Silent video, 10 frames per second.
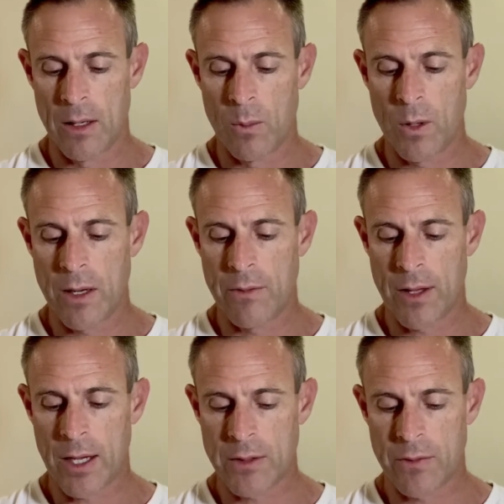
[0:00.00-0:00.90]
We give
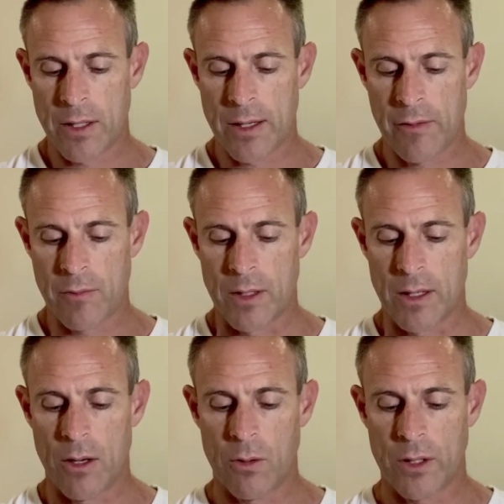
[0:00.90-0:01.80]
thanks for the government
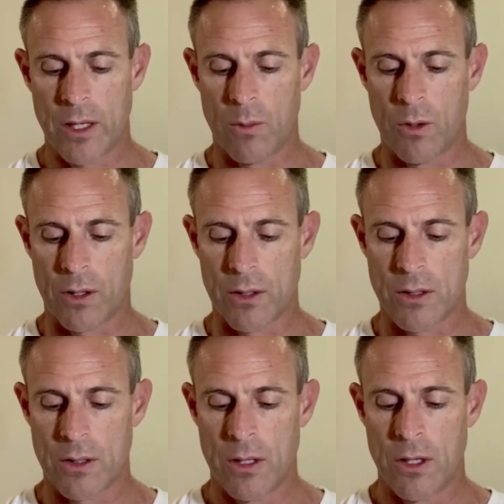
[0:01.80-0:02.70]
and healthcare
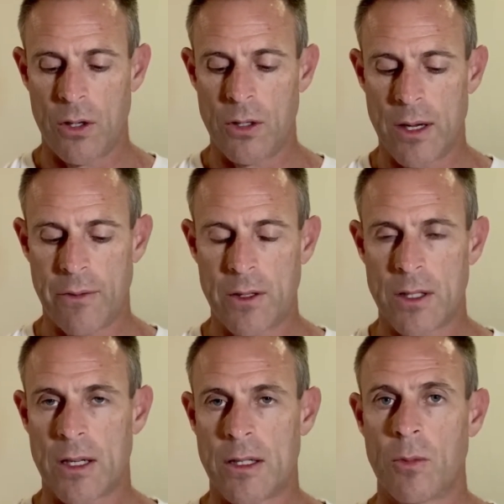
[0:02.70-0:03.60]
workers whose
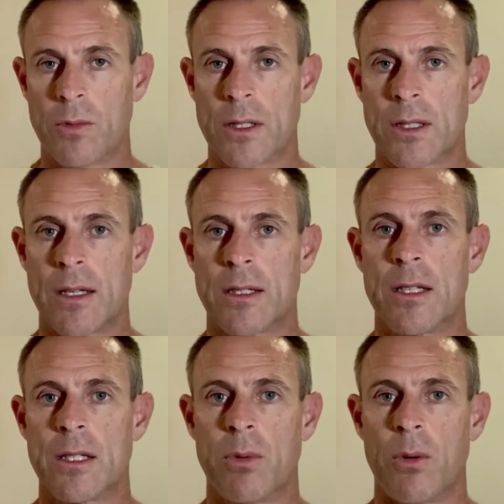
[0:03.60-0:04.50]
efforts has helped us get to
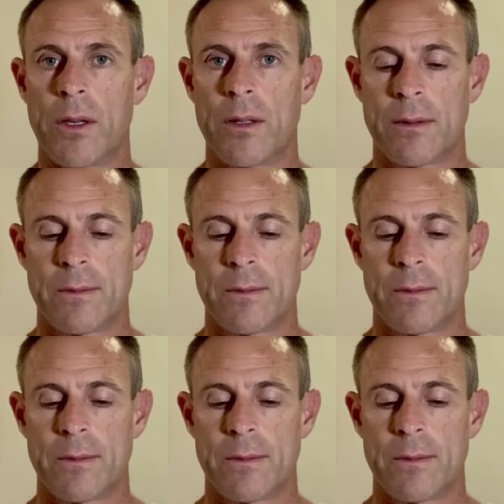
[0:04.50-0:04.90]
this point.